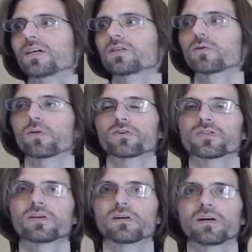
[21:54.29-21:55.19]
So there's
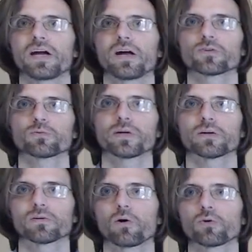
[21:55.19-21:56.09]
the L
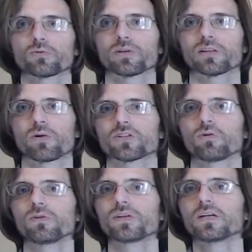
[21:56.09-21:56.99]
swing or low swing
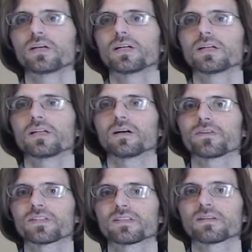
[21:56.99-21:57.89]
threshold.
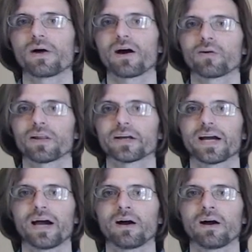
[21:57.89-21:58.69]
This is about like